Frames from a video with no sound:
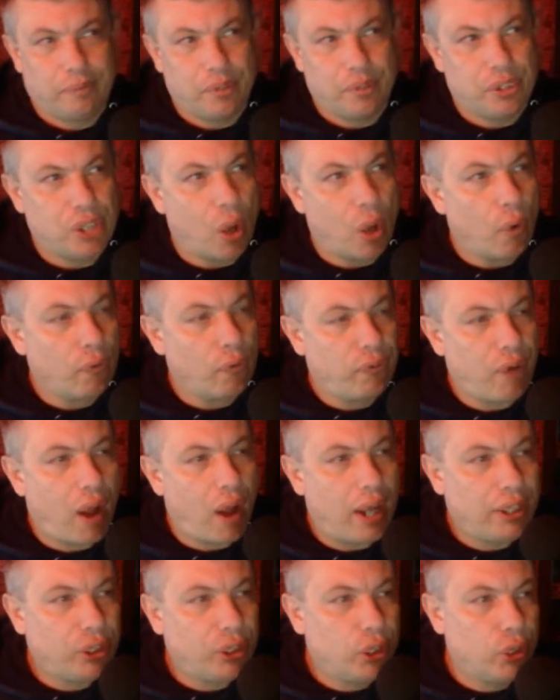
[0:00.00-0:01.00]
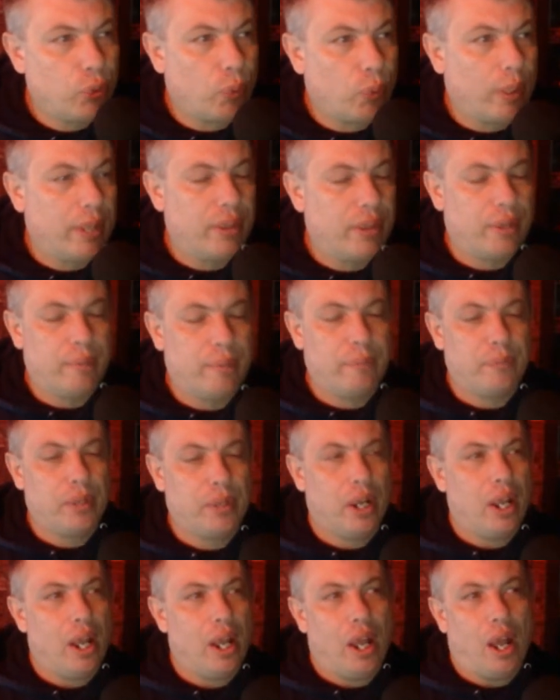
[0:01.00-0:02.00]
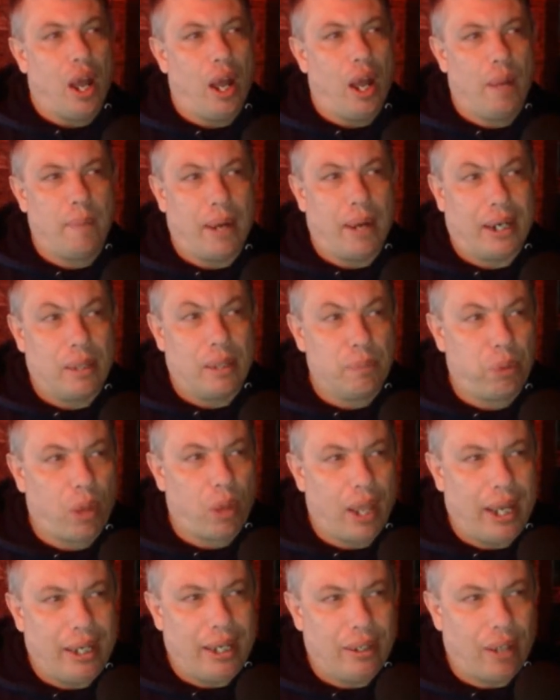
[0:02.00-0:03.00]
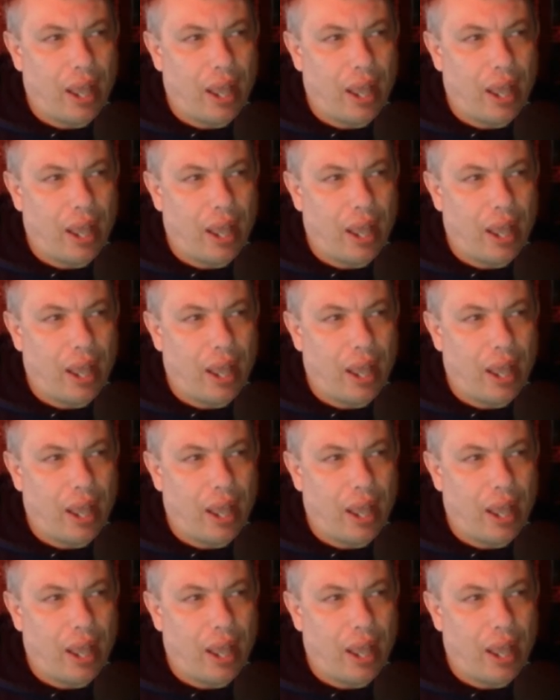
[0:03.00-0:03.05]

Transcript: don't find good rhythm. My complaint,